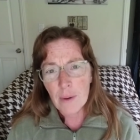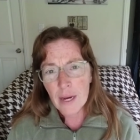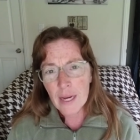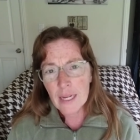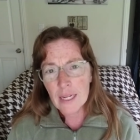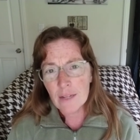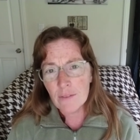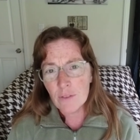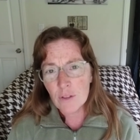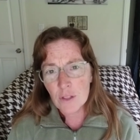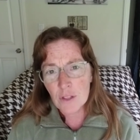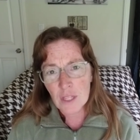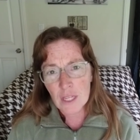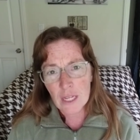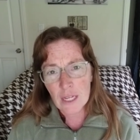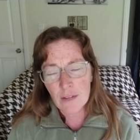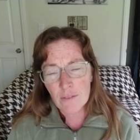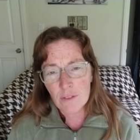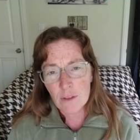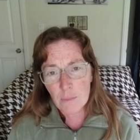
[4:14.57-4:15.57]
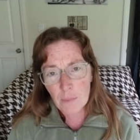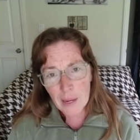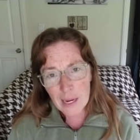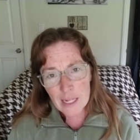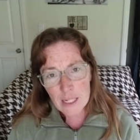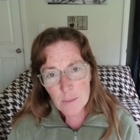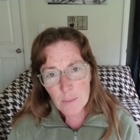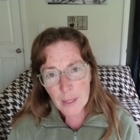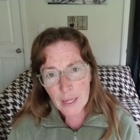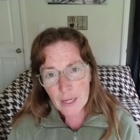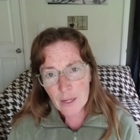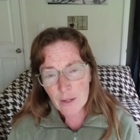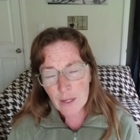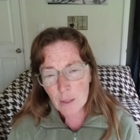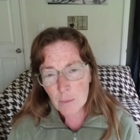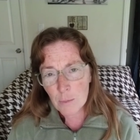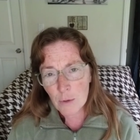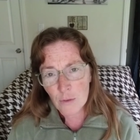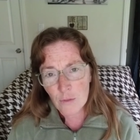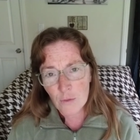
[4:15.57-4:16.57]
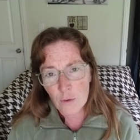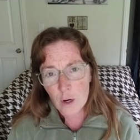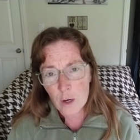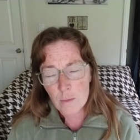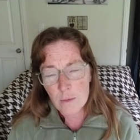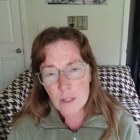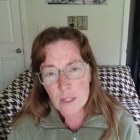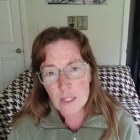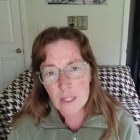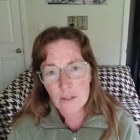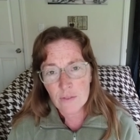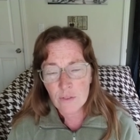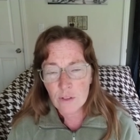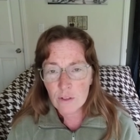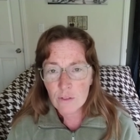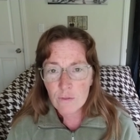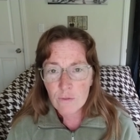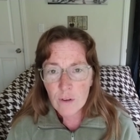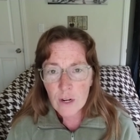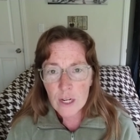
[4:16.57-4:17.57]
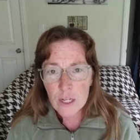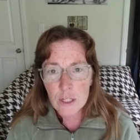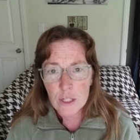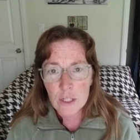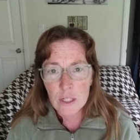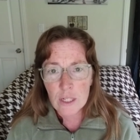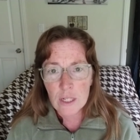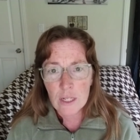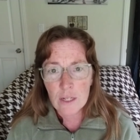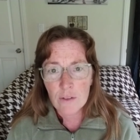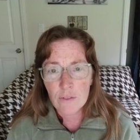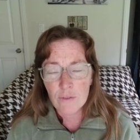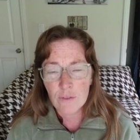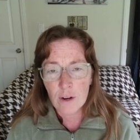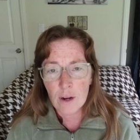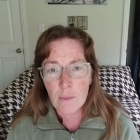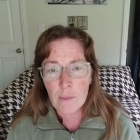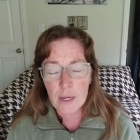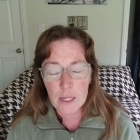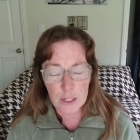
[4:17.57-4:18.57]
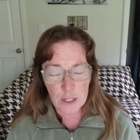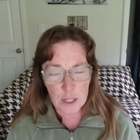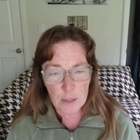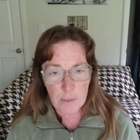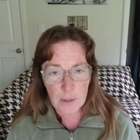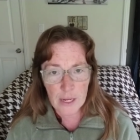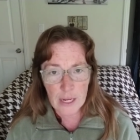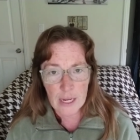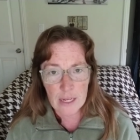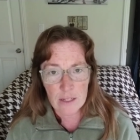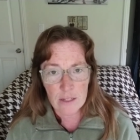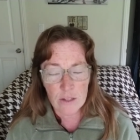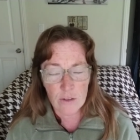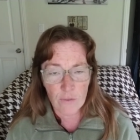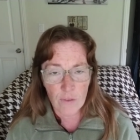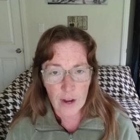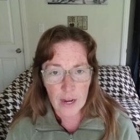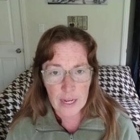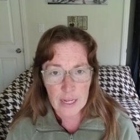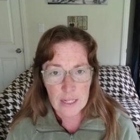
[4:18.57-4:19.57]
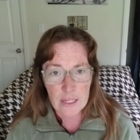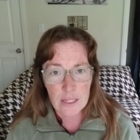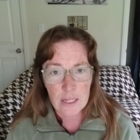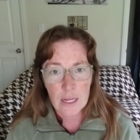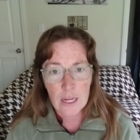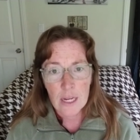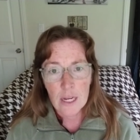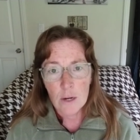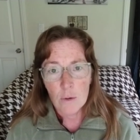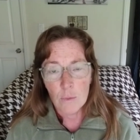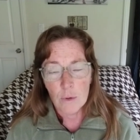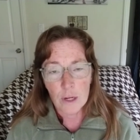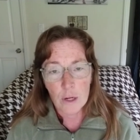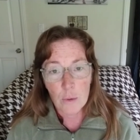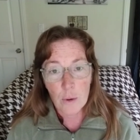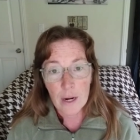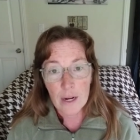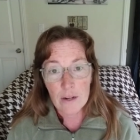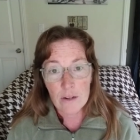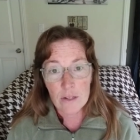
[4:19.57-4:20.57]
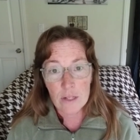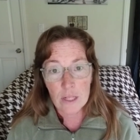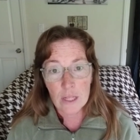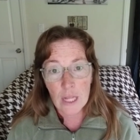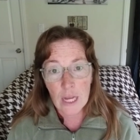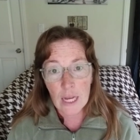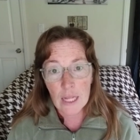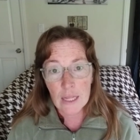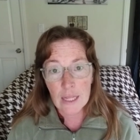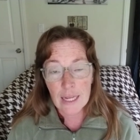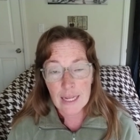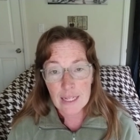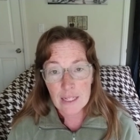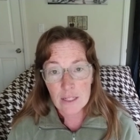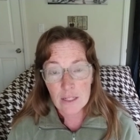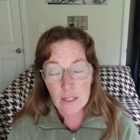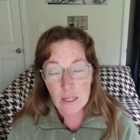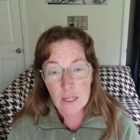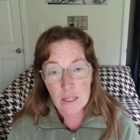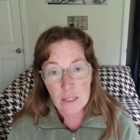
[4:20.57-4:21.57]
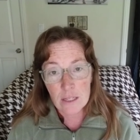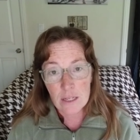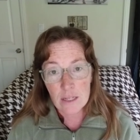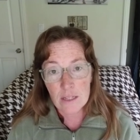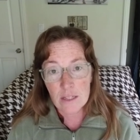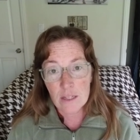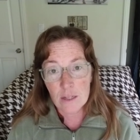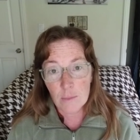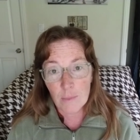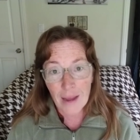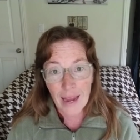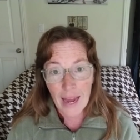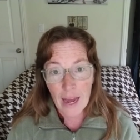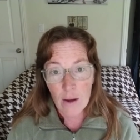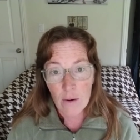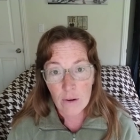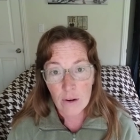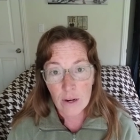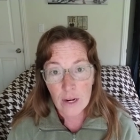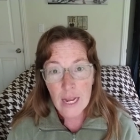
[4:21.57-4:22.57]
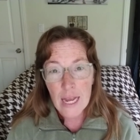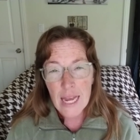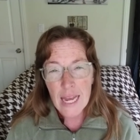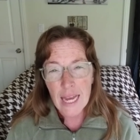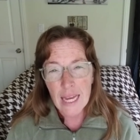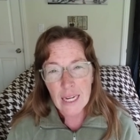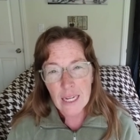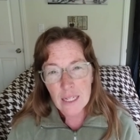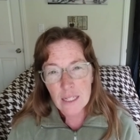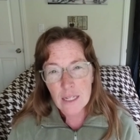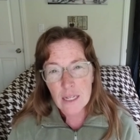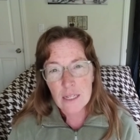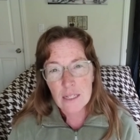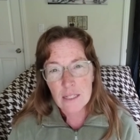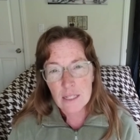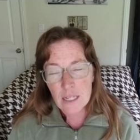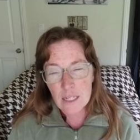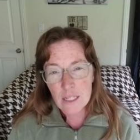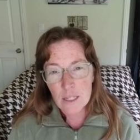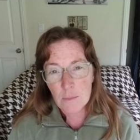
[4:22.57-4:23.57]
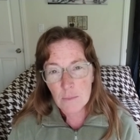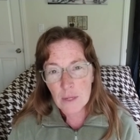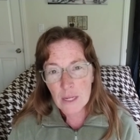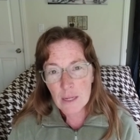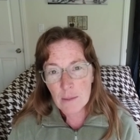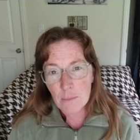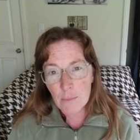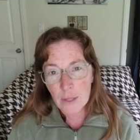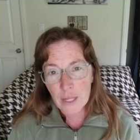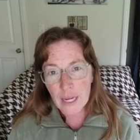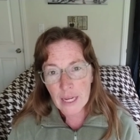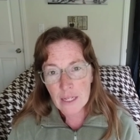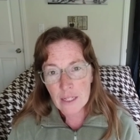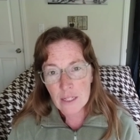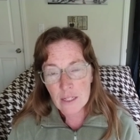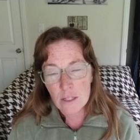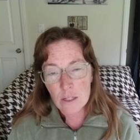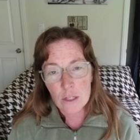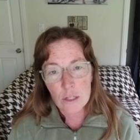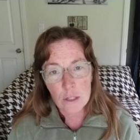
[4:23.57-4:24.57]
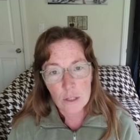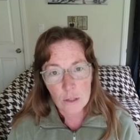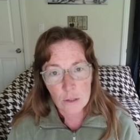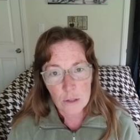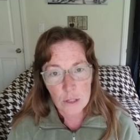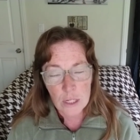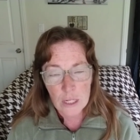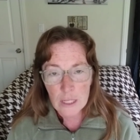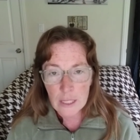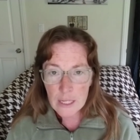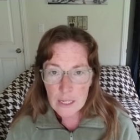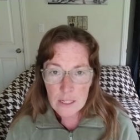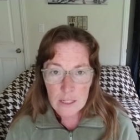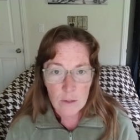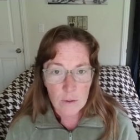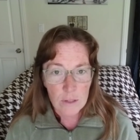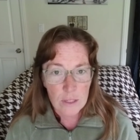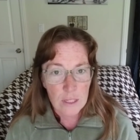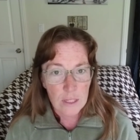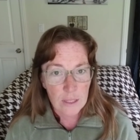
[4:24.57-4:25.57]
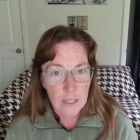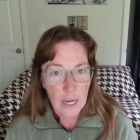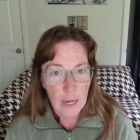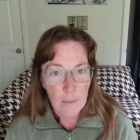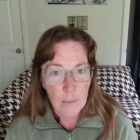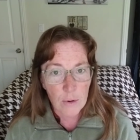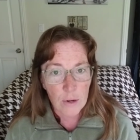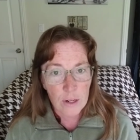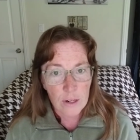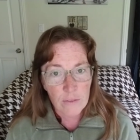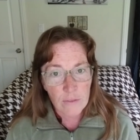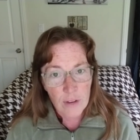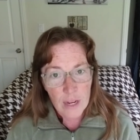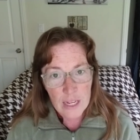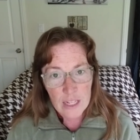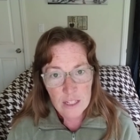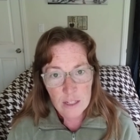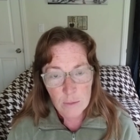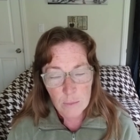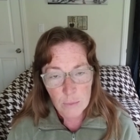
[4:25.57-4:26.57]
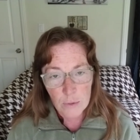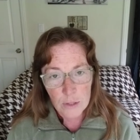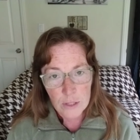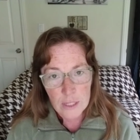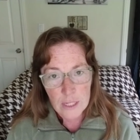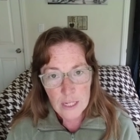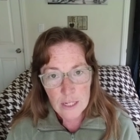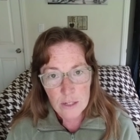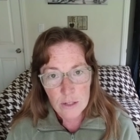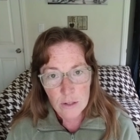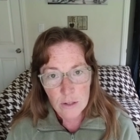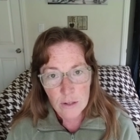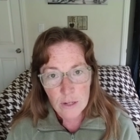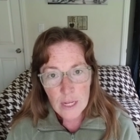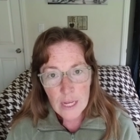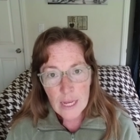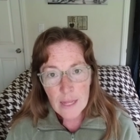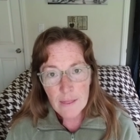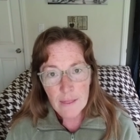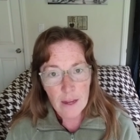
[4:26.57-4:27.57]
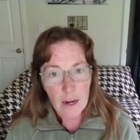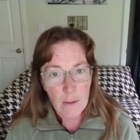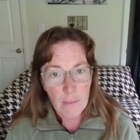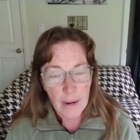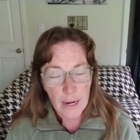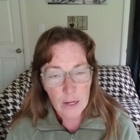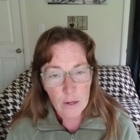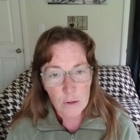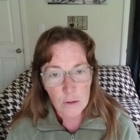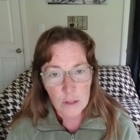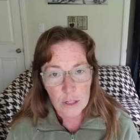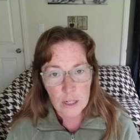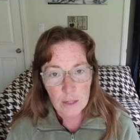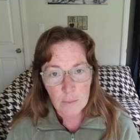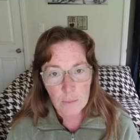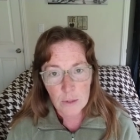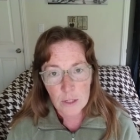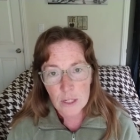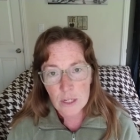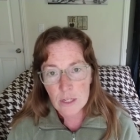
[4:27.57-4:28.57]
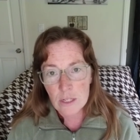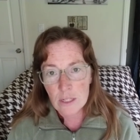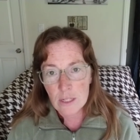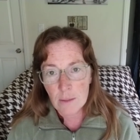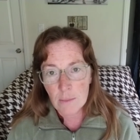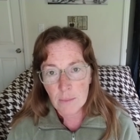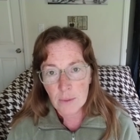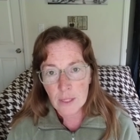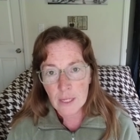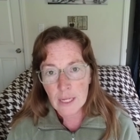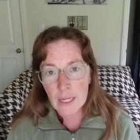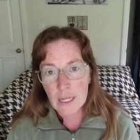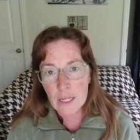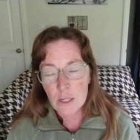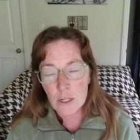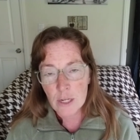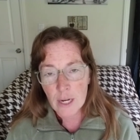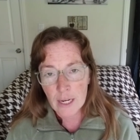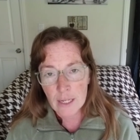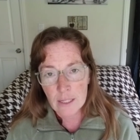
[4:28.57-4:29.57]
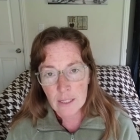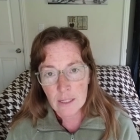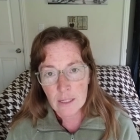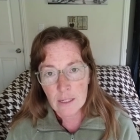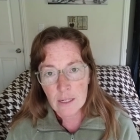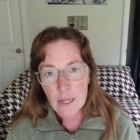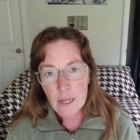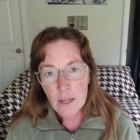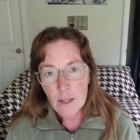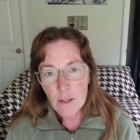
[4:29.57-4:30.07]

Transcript: but if you think of the pacemaker, it performs a different function from a GPS device, requires a lot less consistent power, and it does need to be implanted surgically. So it's a lot more invasive procedure than a microchip, which is simply injected